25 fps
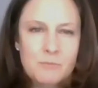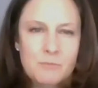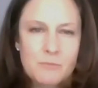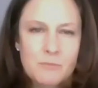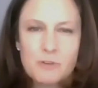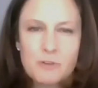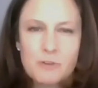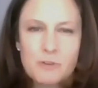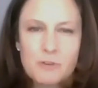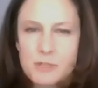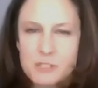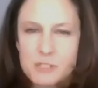
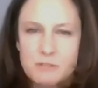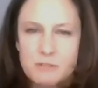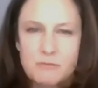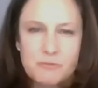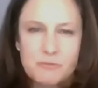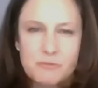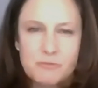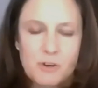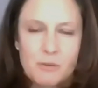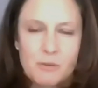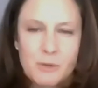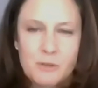First and
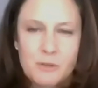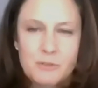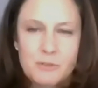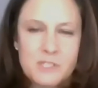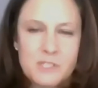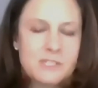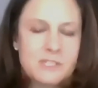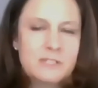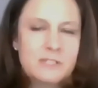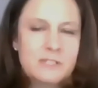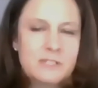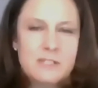
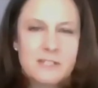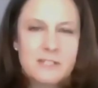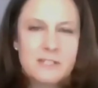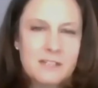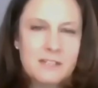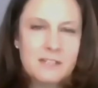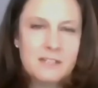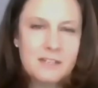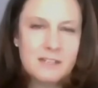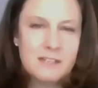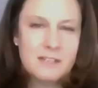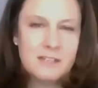foremost, and
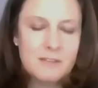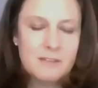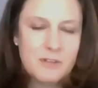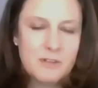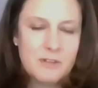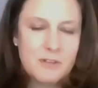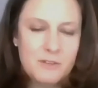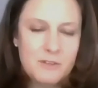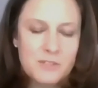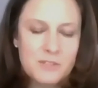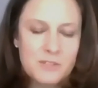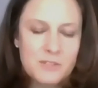I love
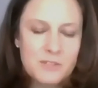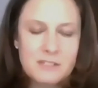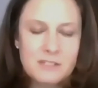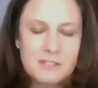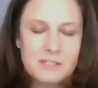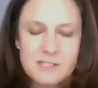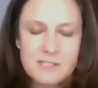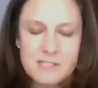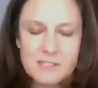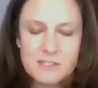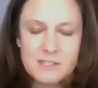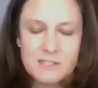how you said
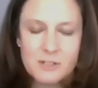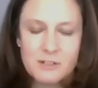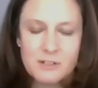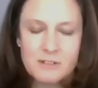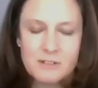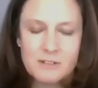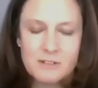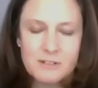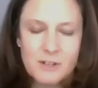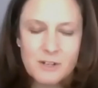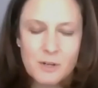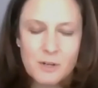this in
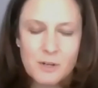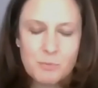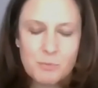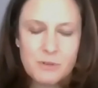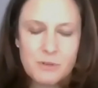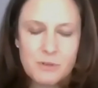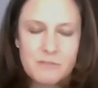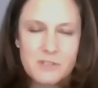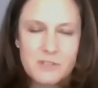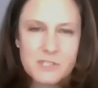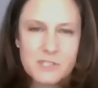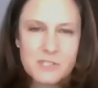our
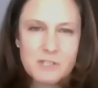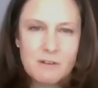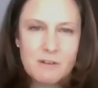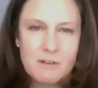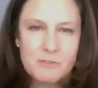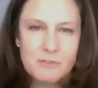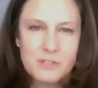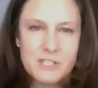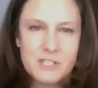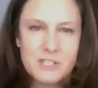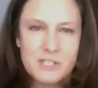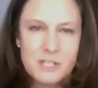previous
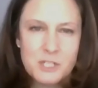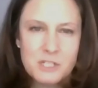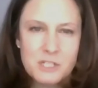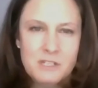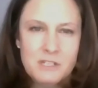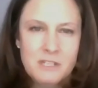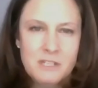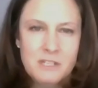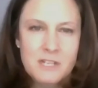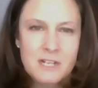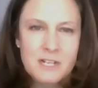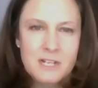
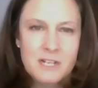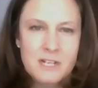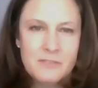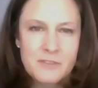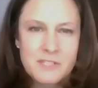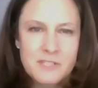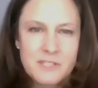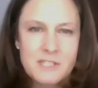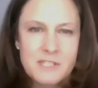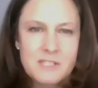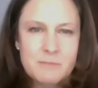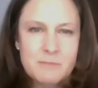conversation,
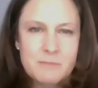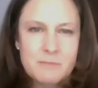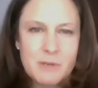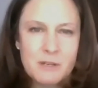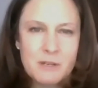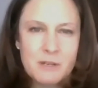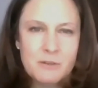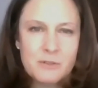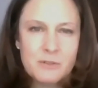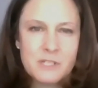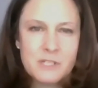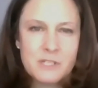this is
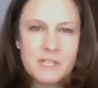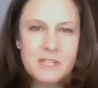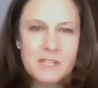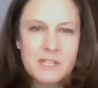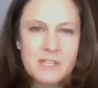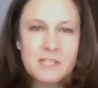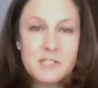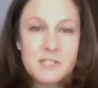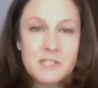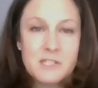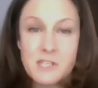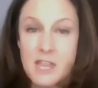about
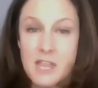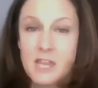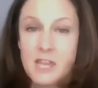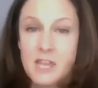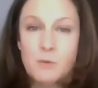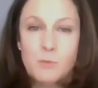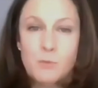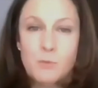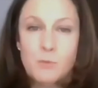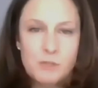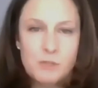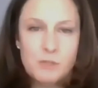saying
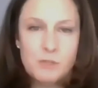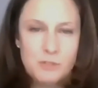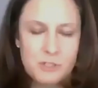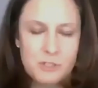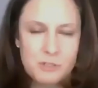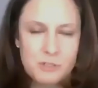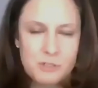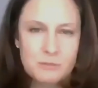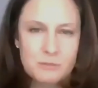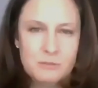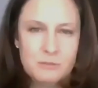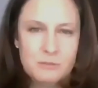what you
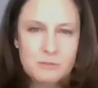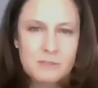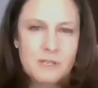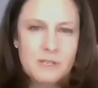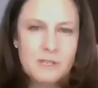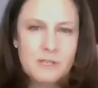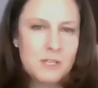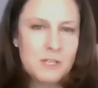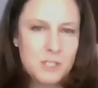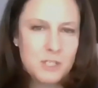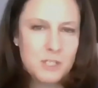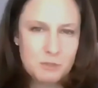do
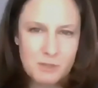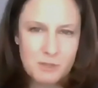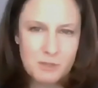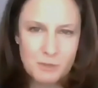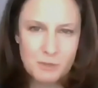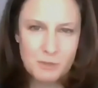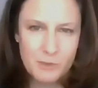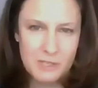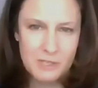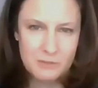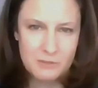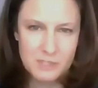and doing
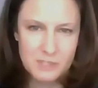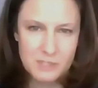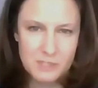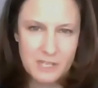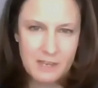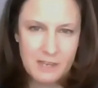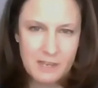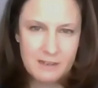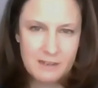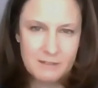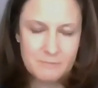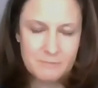what you
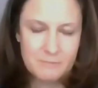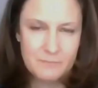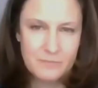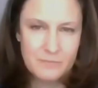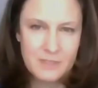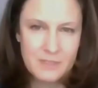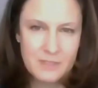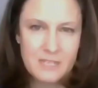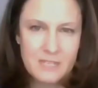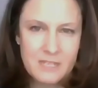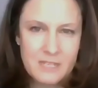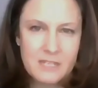say.
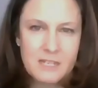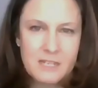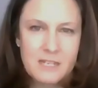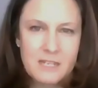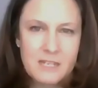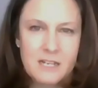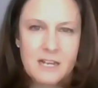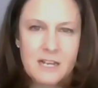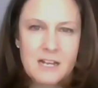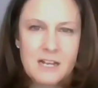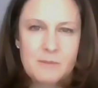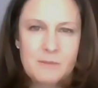
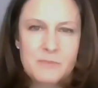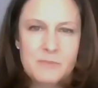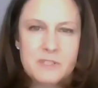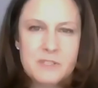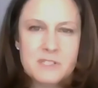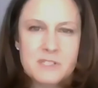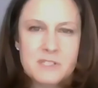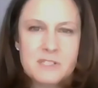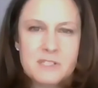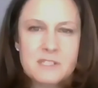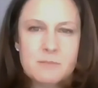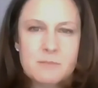
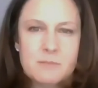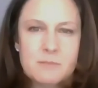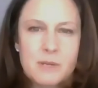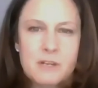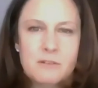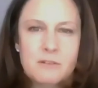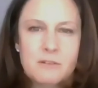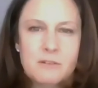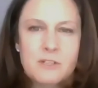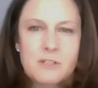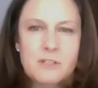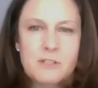This is
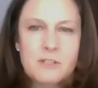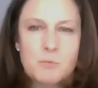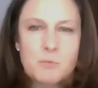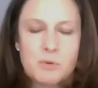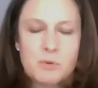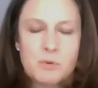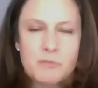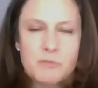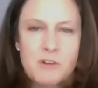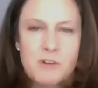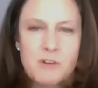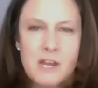about,
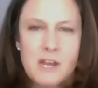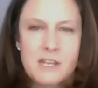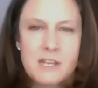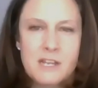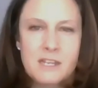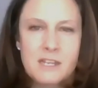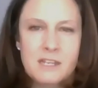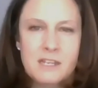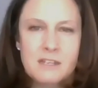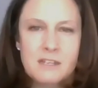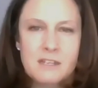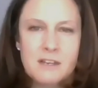
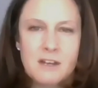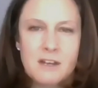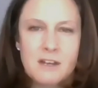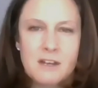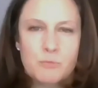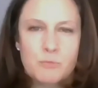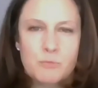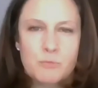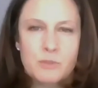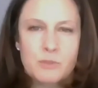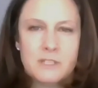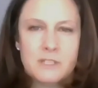providing
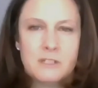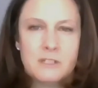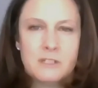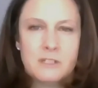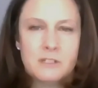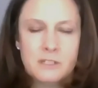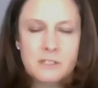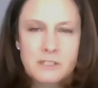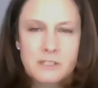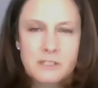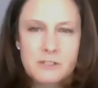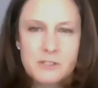a really
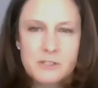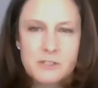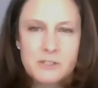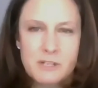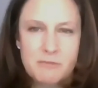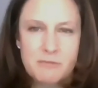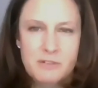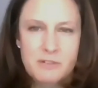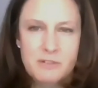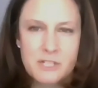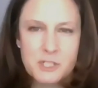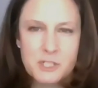clear
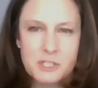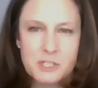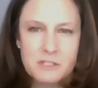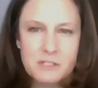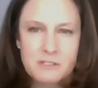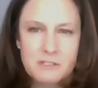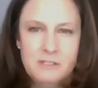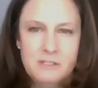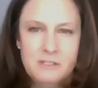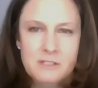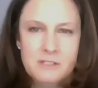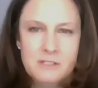
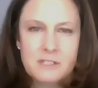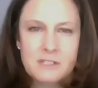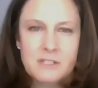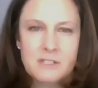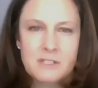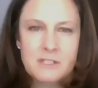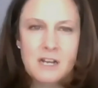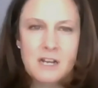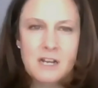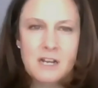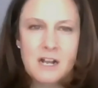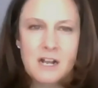definition
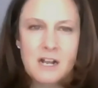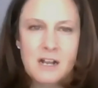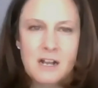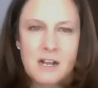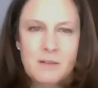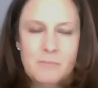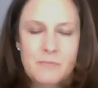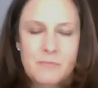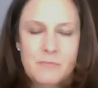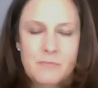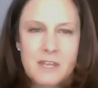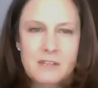
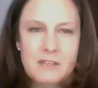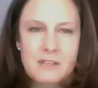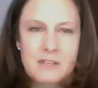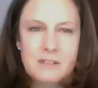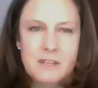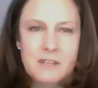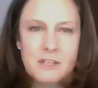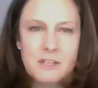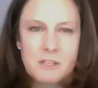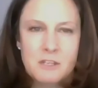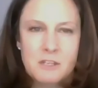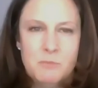
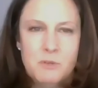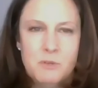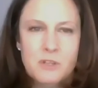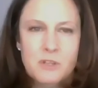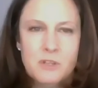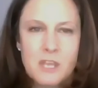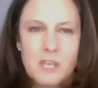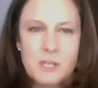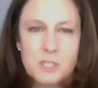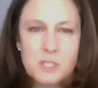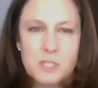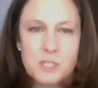and
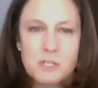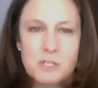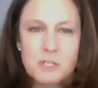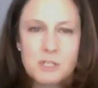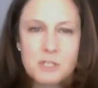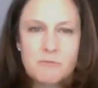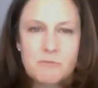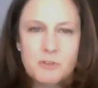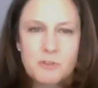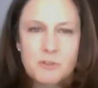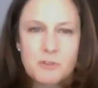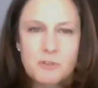communication of
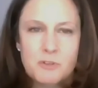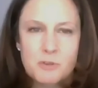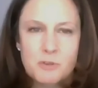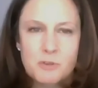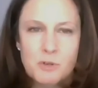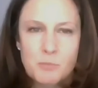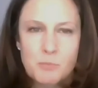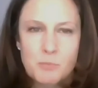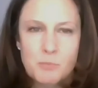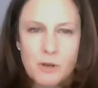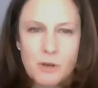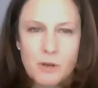your
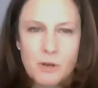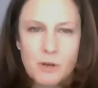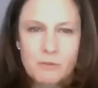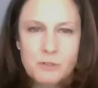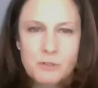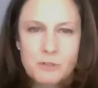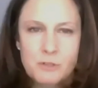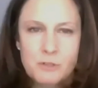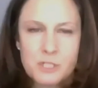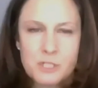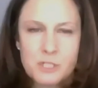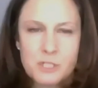
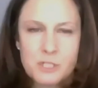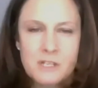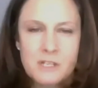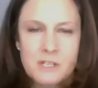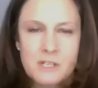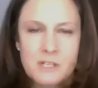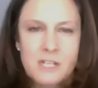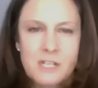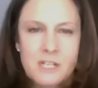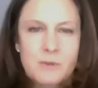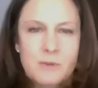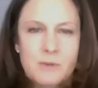approach in
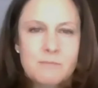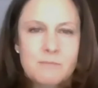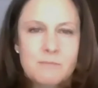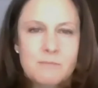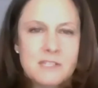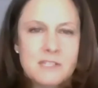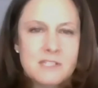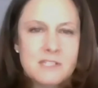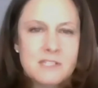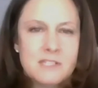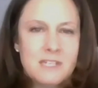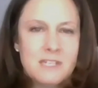a way that
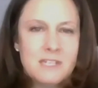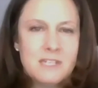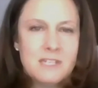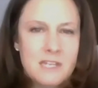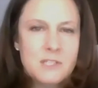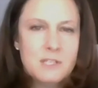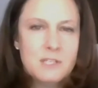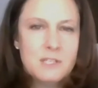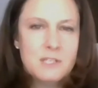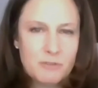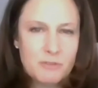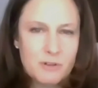makes it
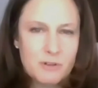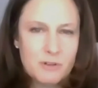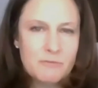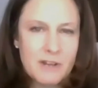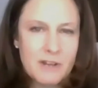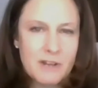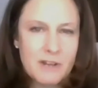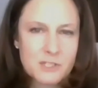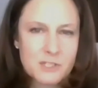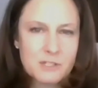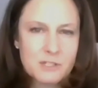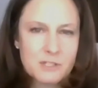easy for
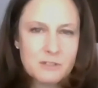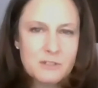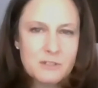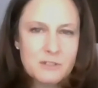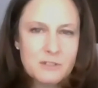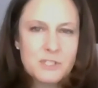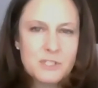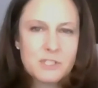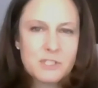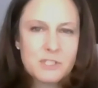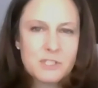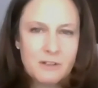investors
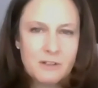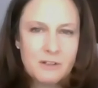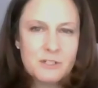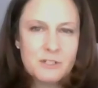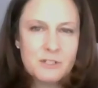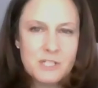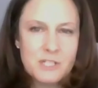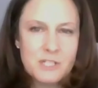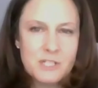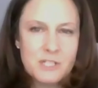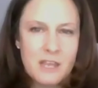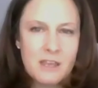to
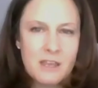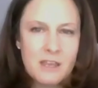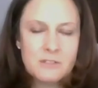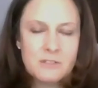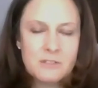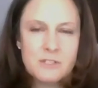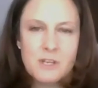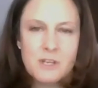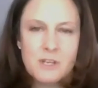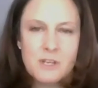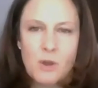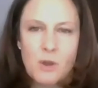understand
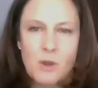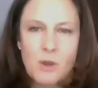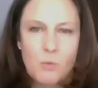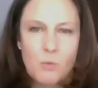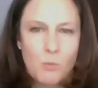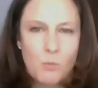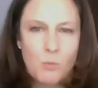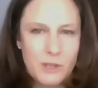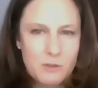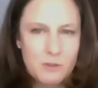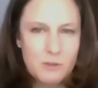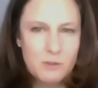what
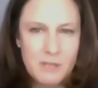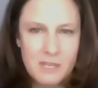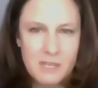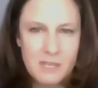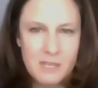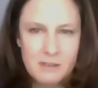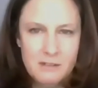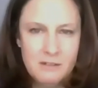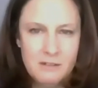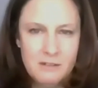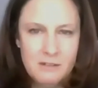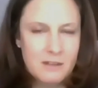you
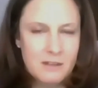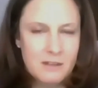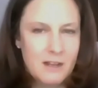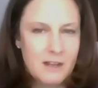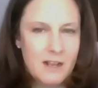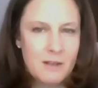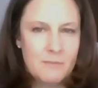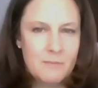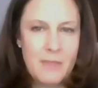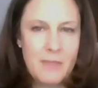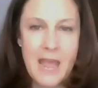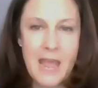mean,
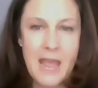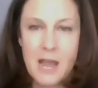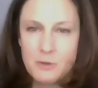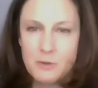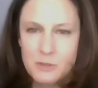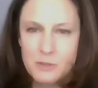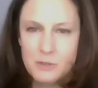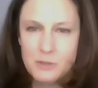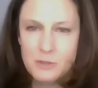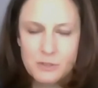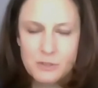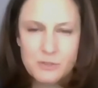how
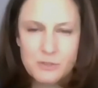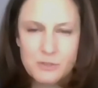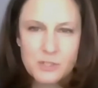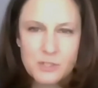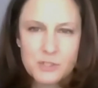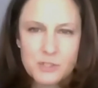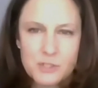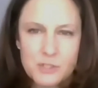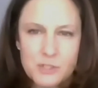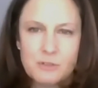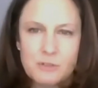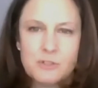you're using
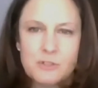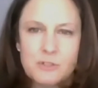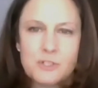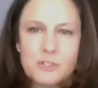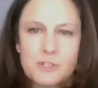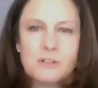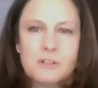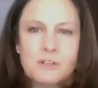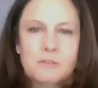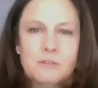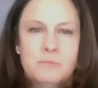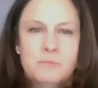certain
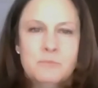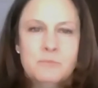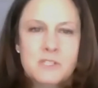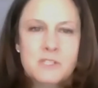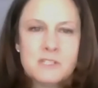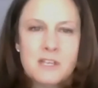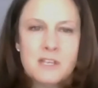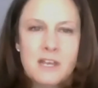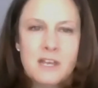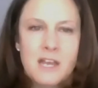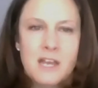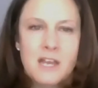terms,
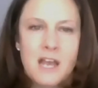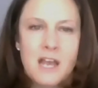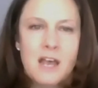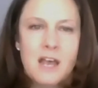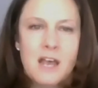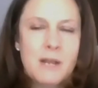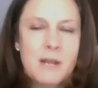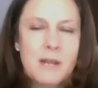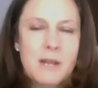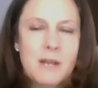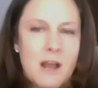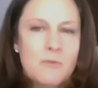
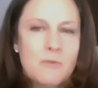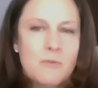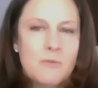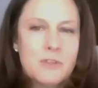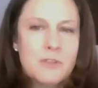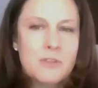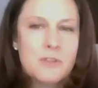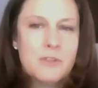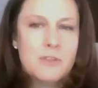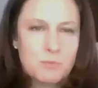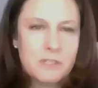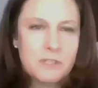and how
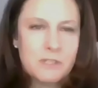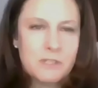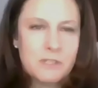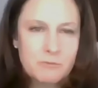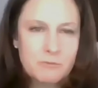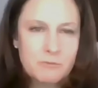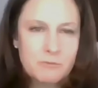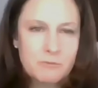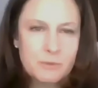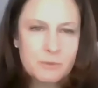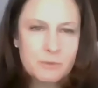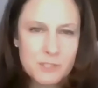this will
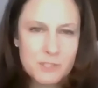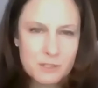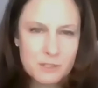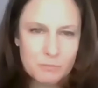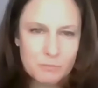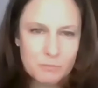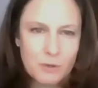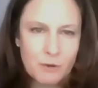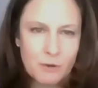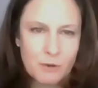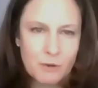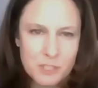influence your
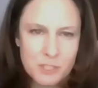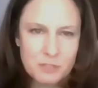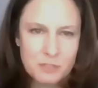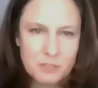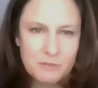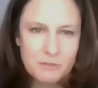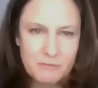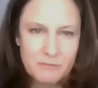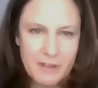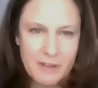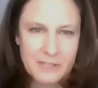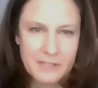approach to
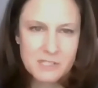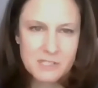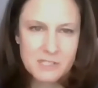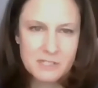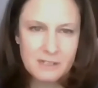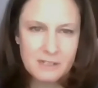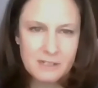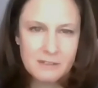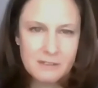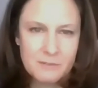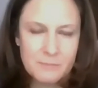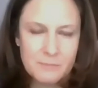
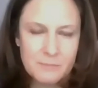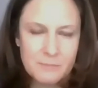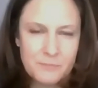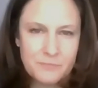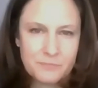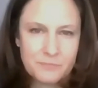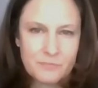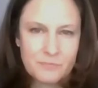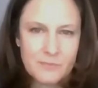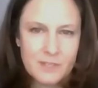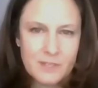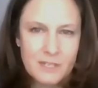investing.
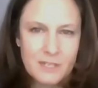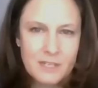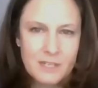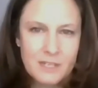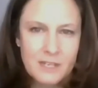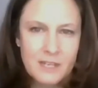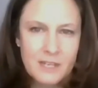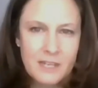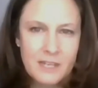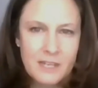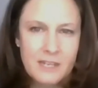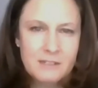
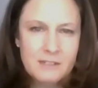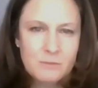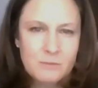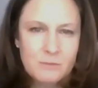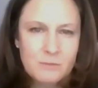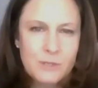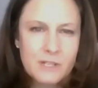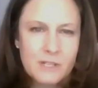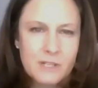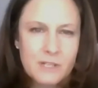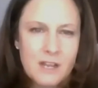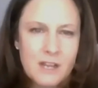And when it
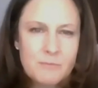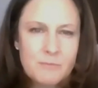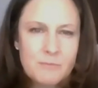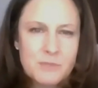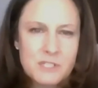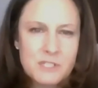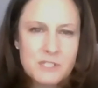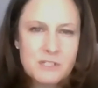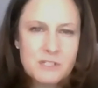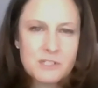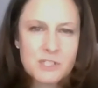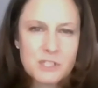comes to
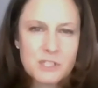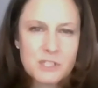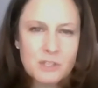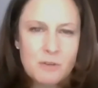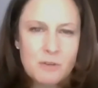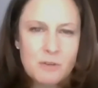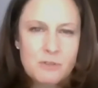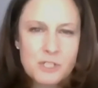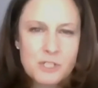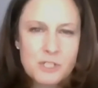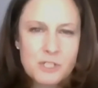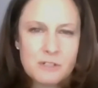
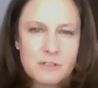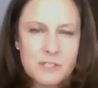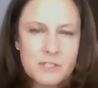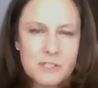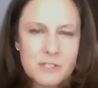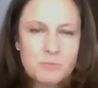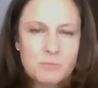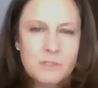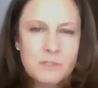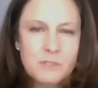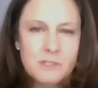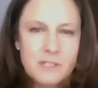disclosure, it's
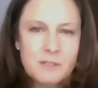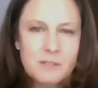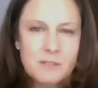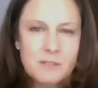really